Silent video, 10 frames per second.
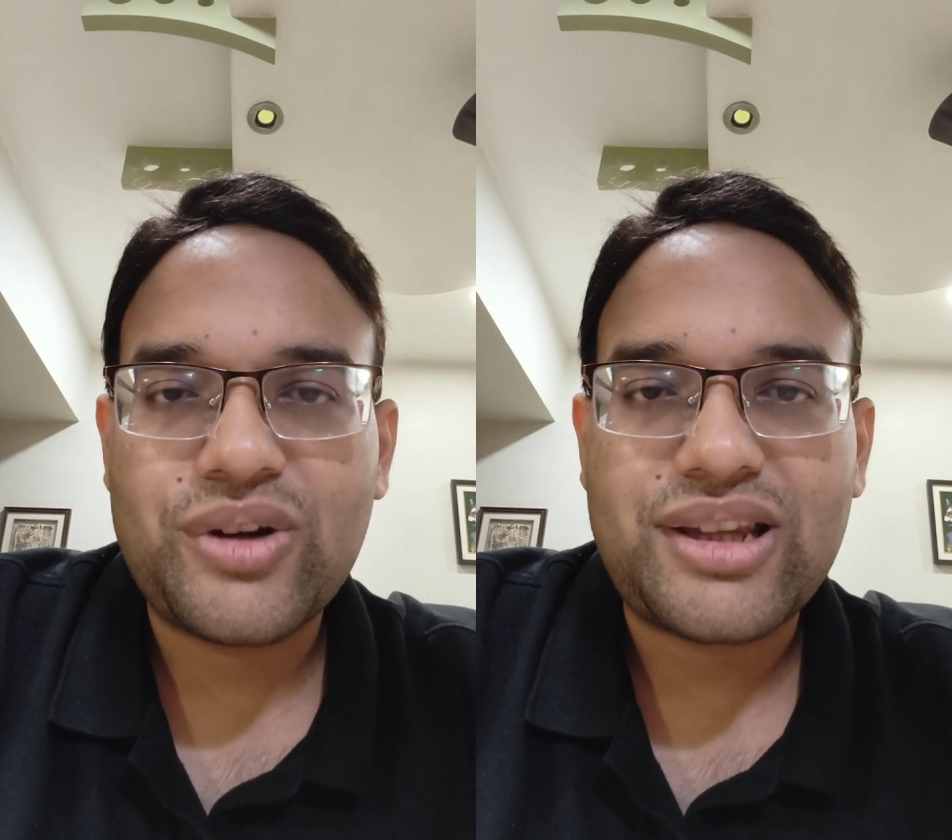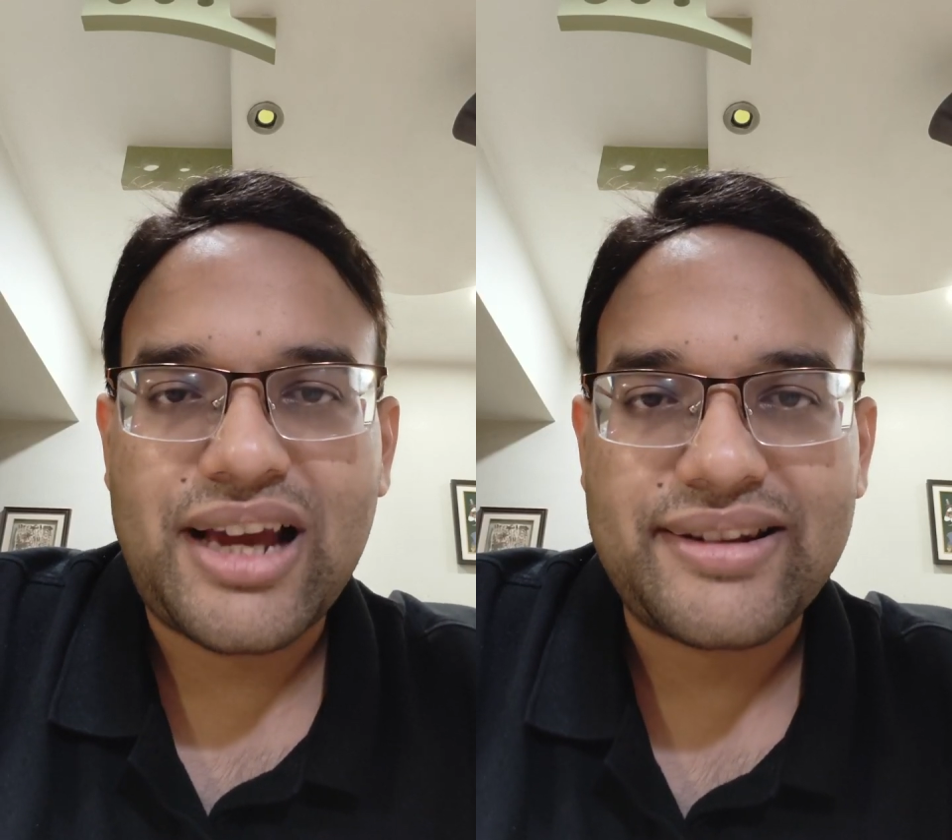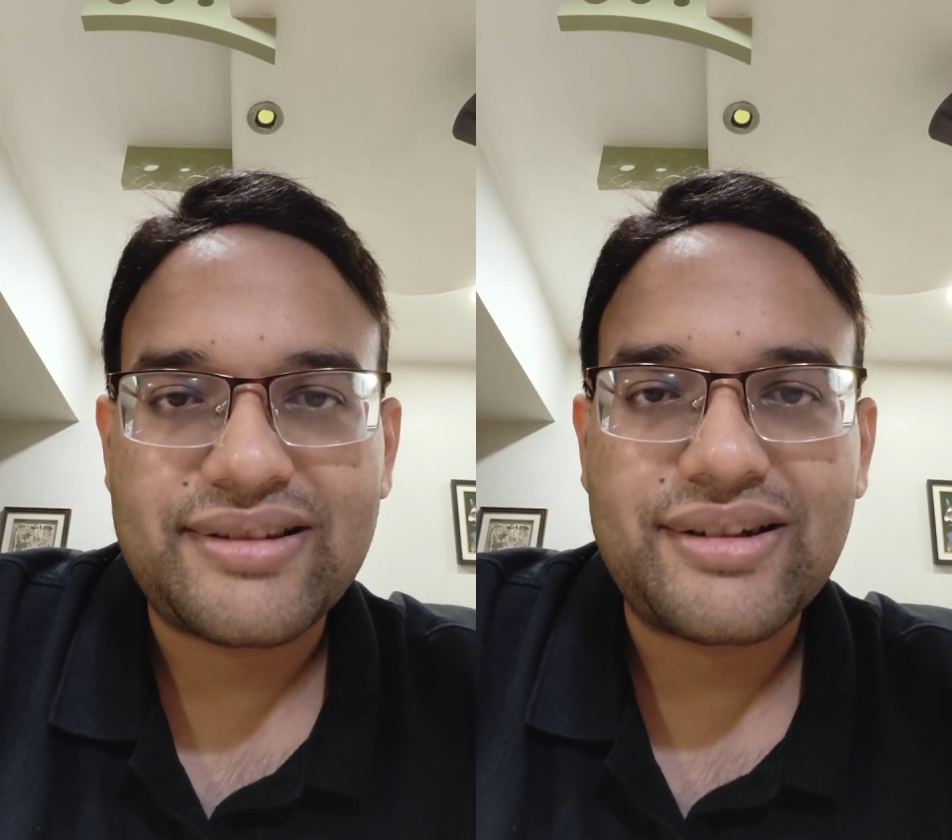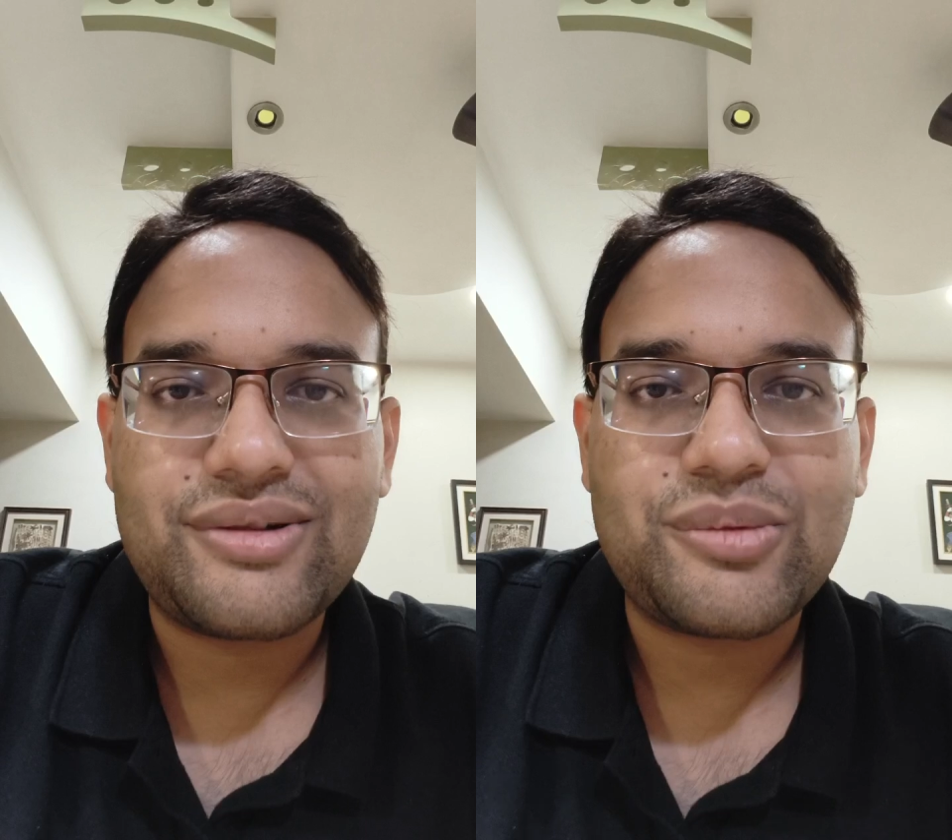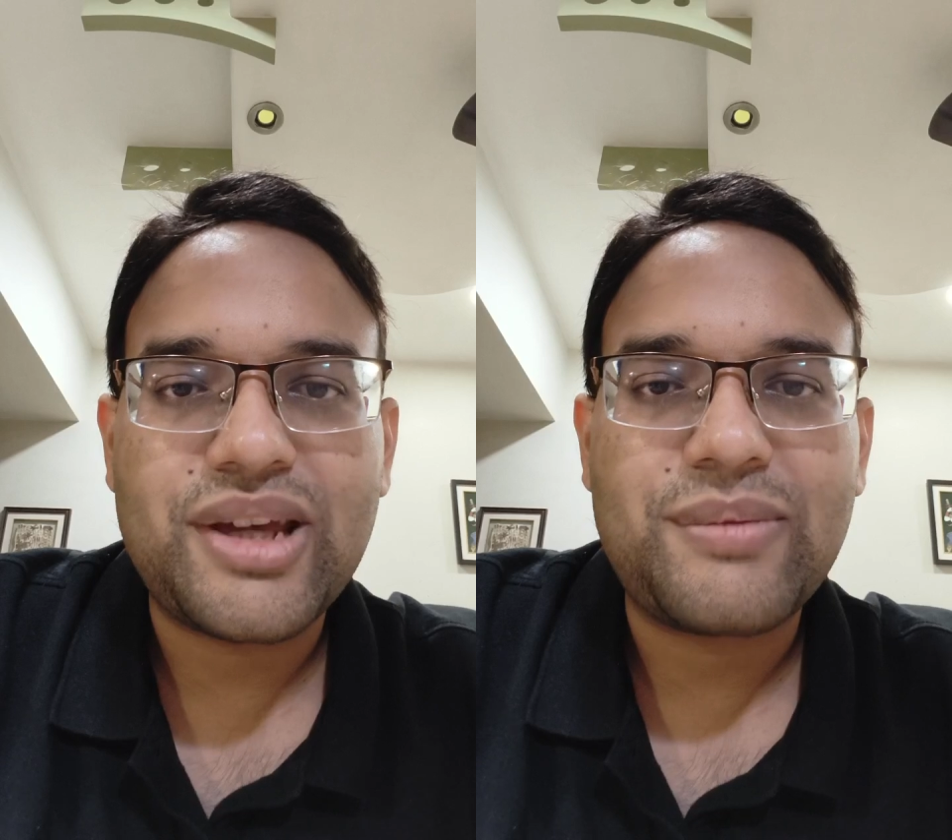with
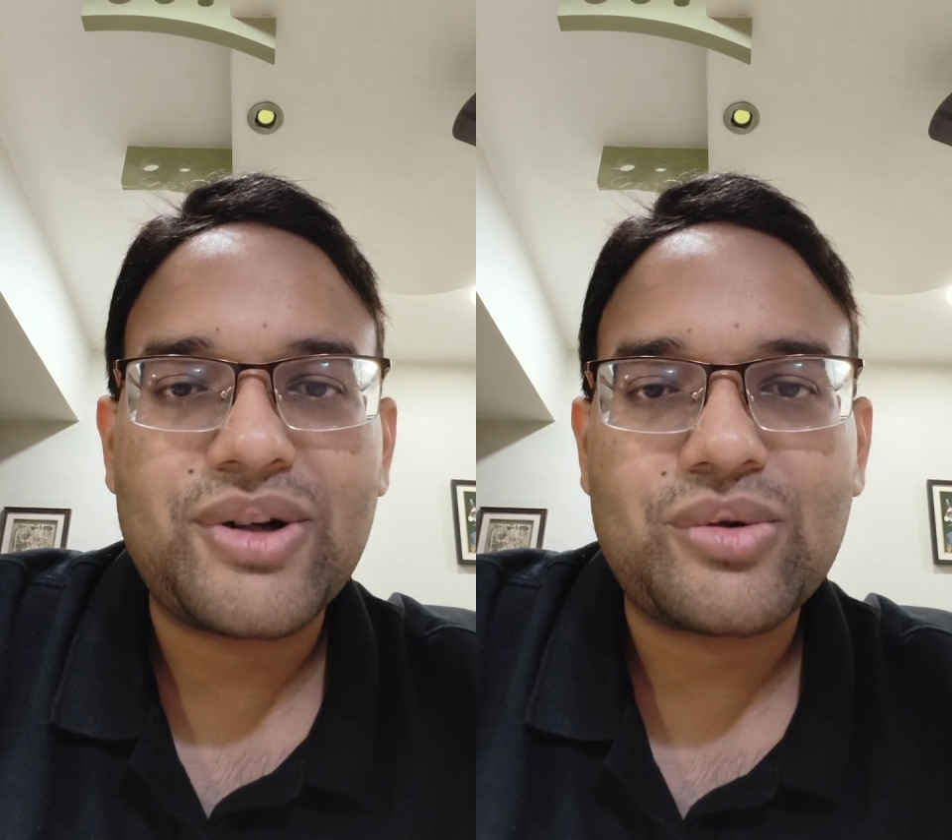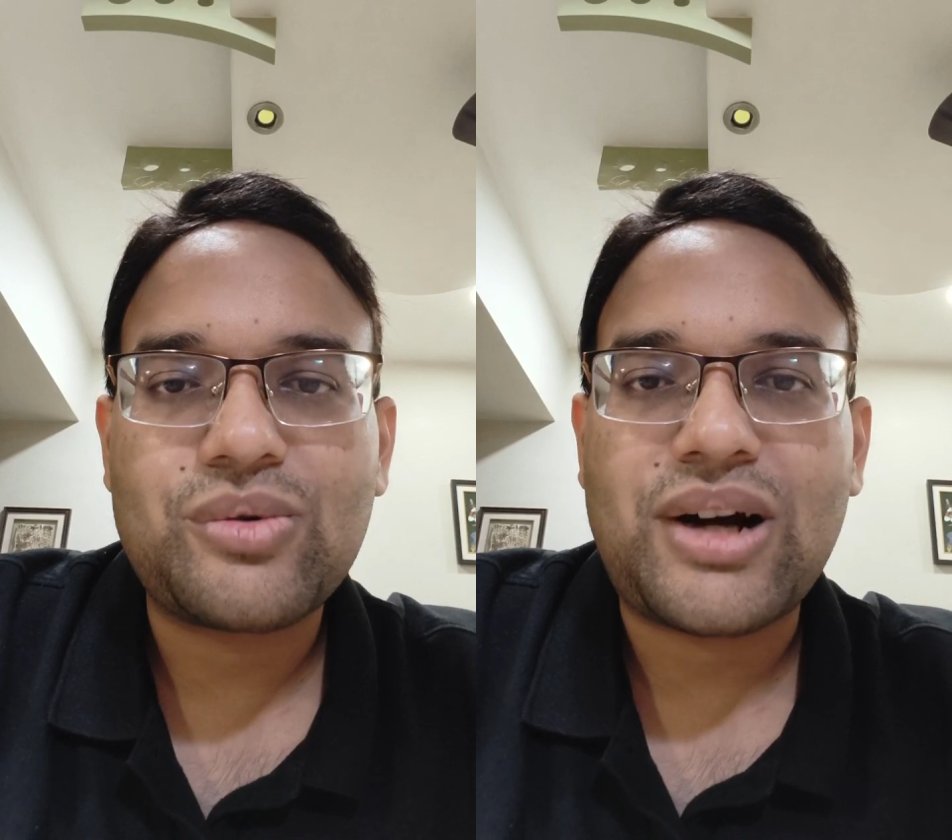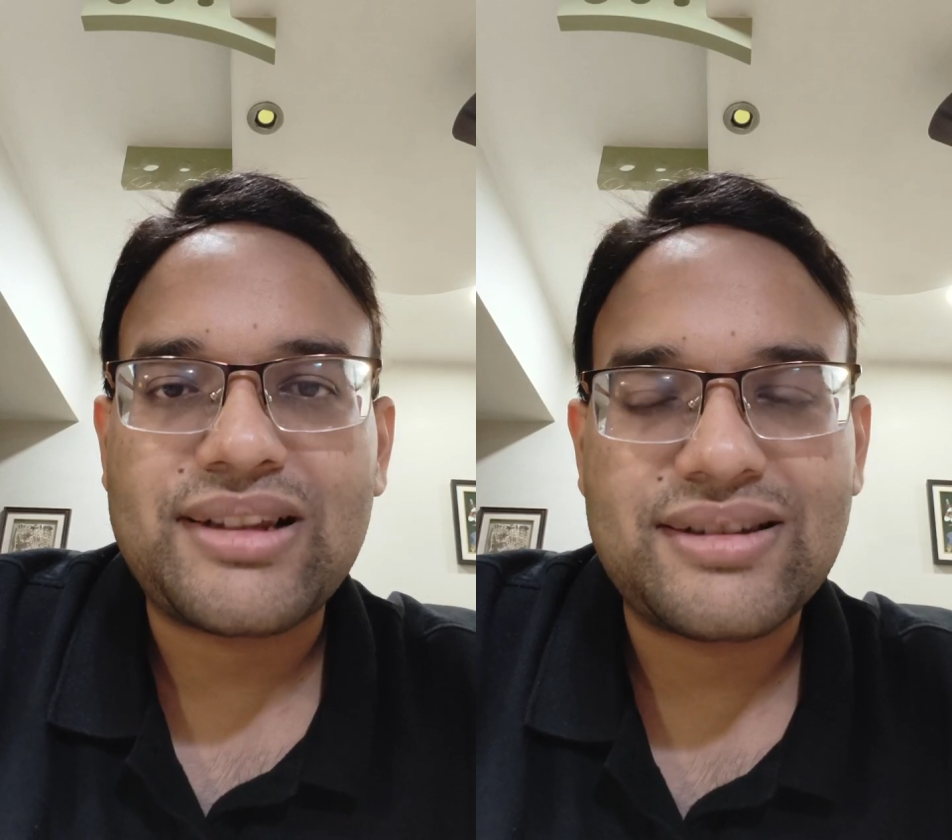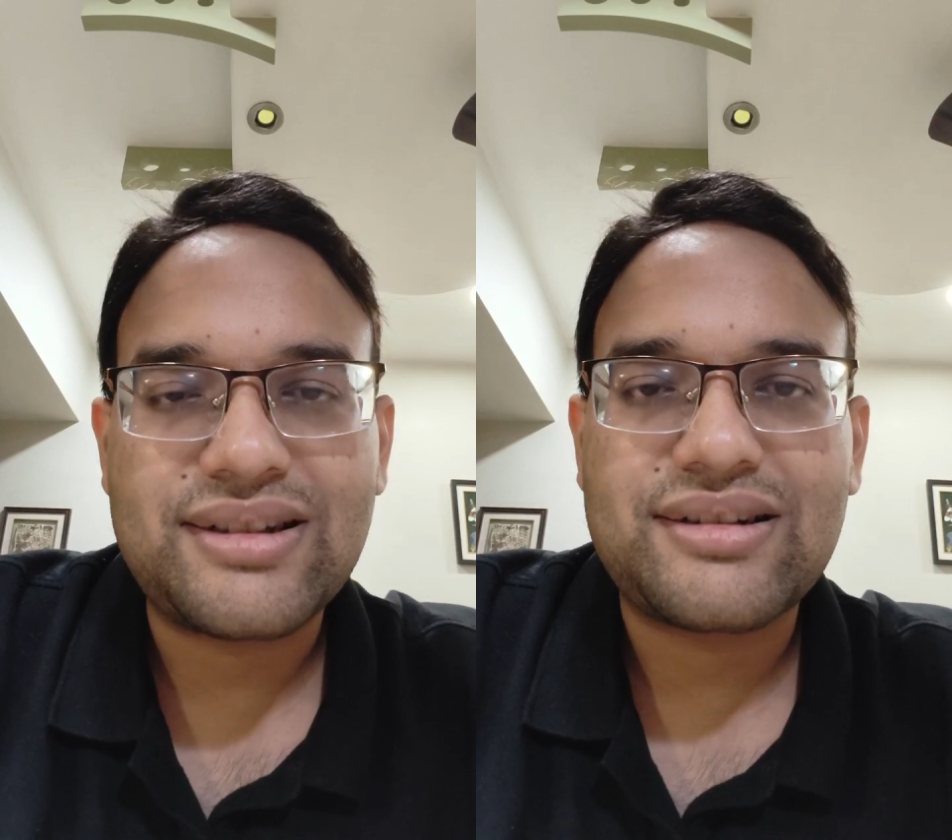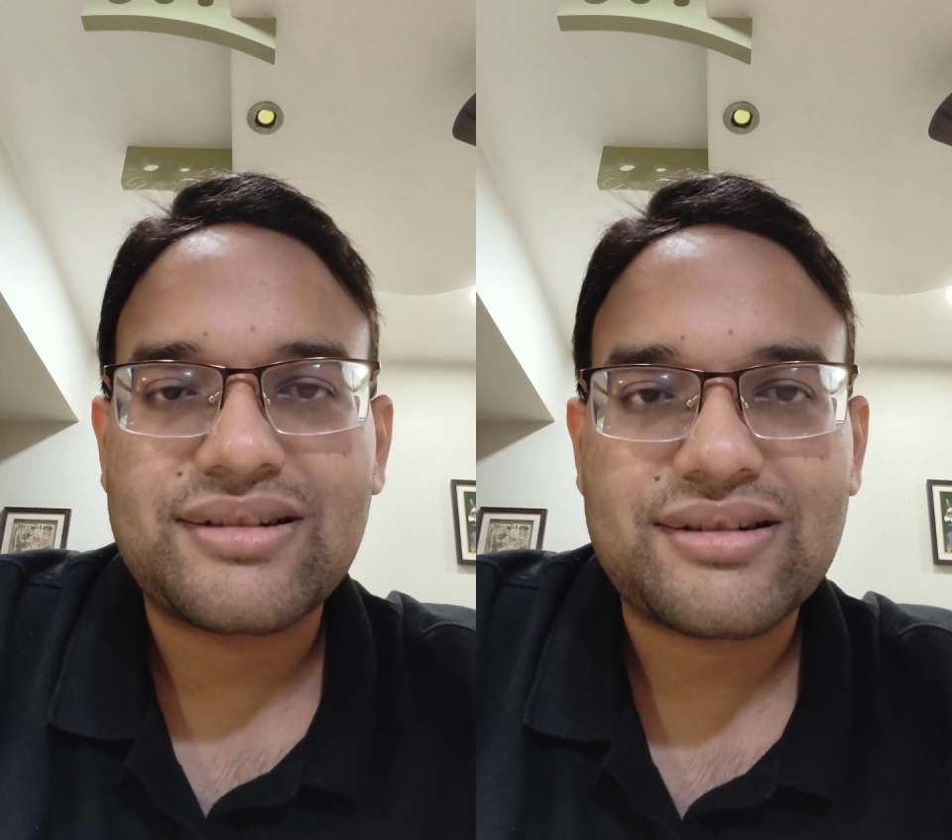Harrison to be able to
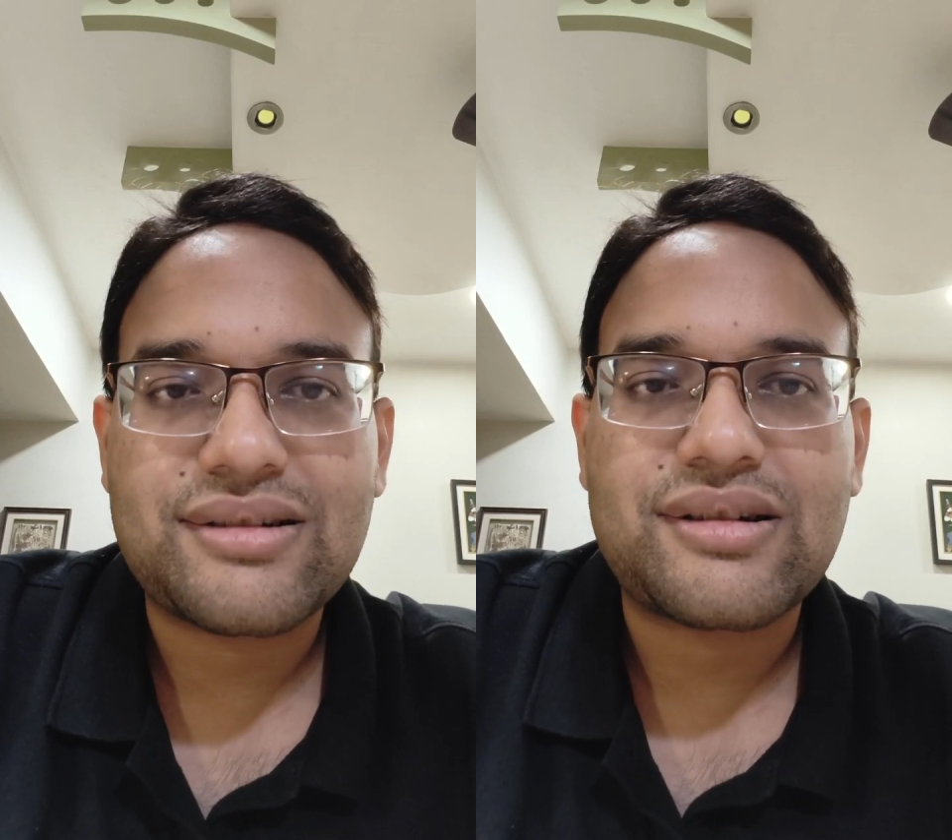answer